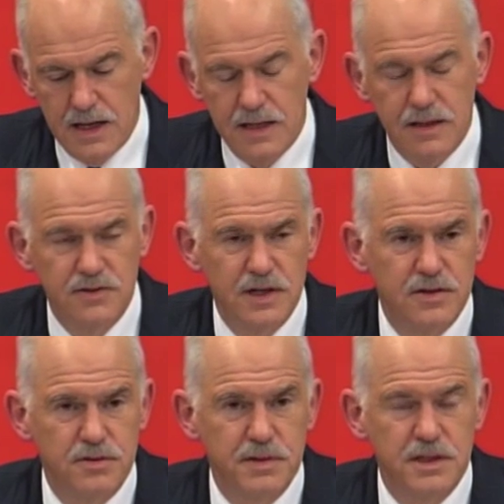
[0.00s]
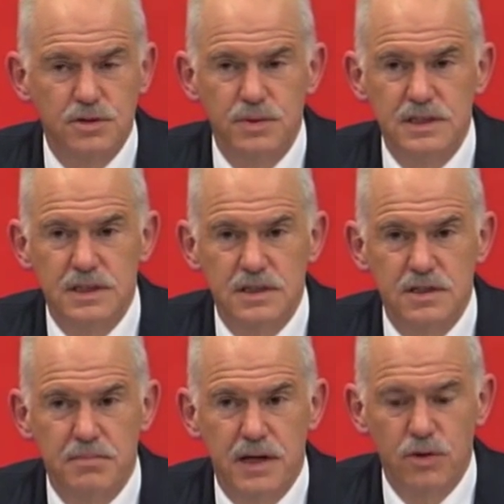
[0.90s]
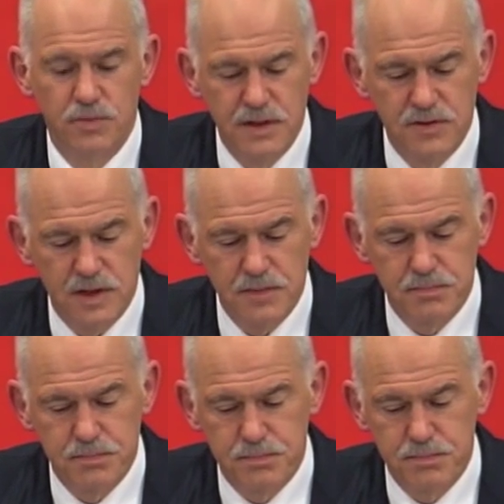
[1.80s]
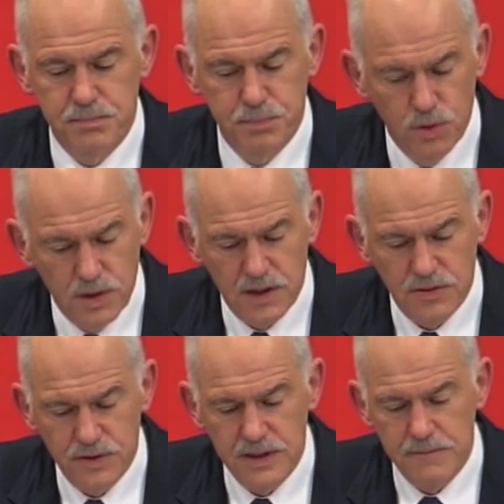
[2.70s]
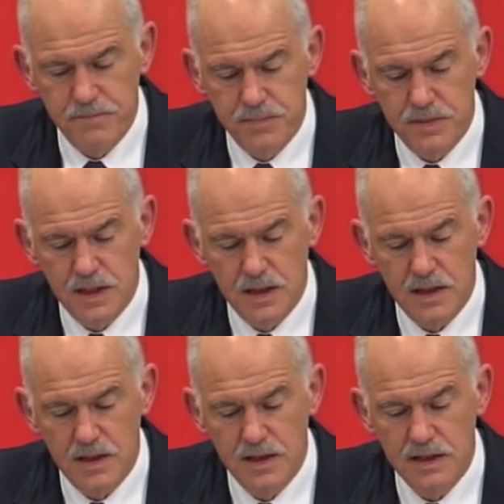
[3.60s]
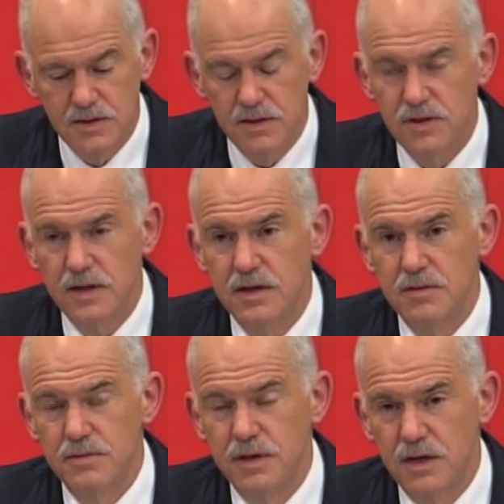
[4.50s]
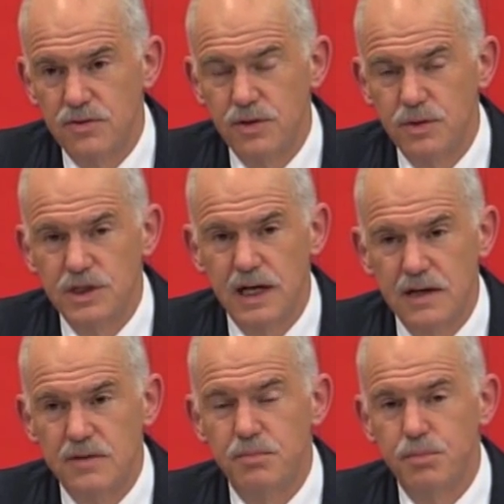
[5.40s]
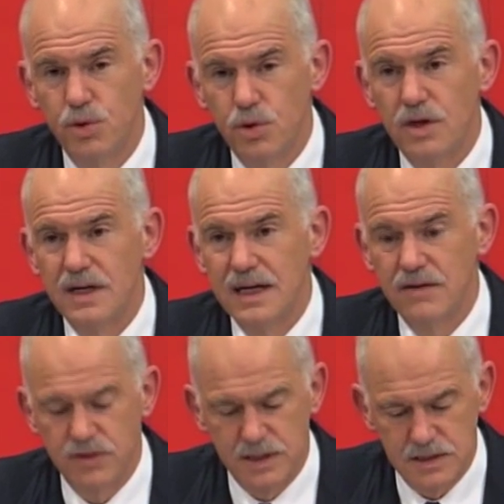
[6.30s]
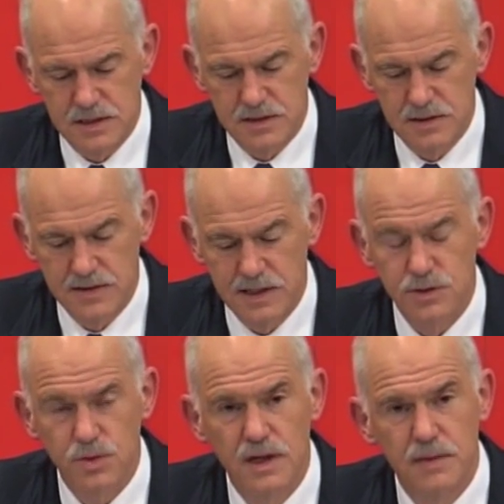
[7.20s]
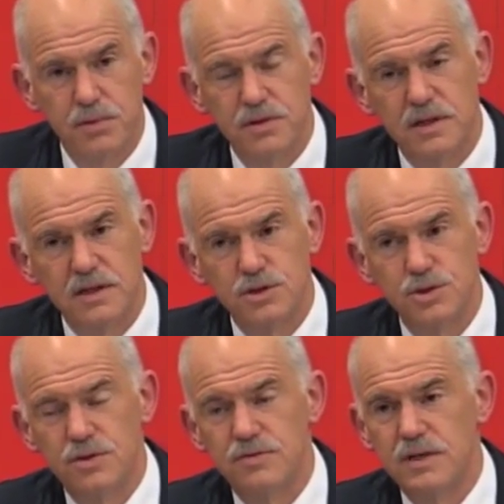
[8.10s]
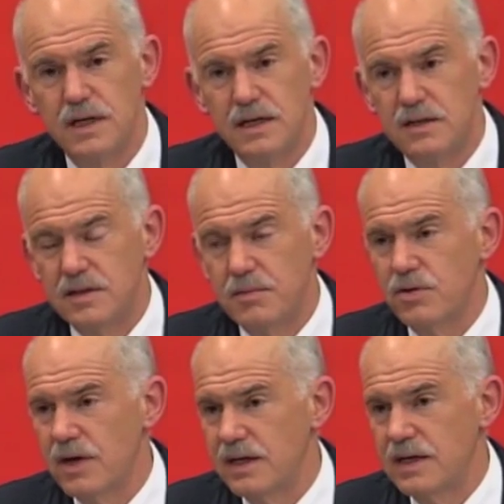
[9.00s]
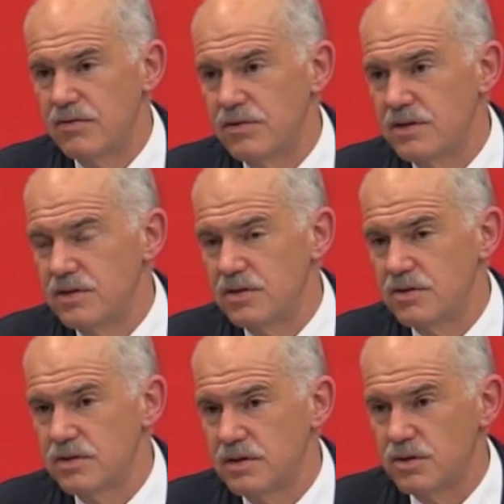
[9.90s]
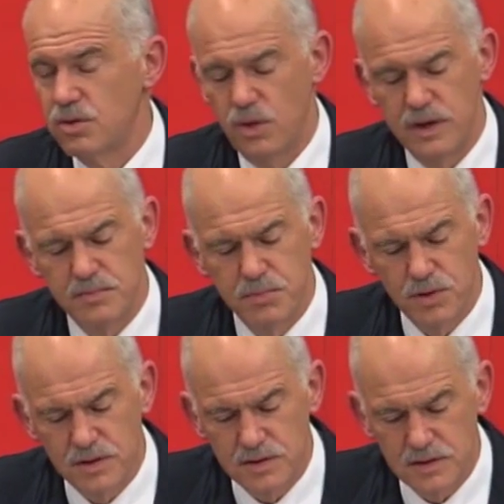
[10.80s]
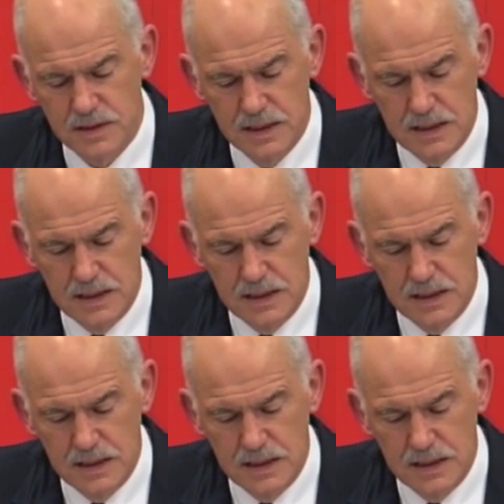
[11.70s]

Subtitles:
And I say this because Greece is by no means a poor country. It is a country which had poor governance. That's why I put the issue of democratic governance as quite important.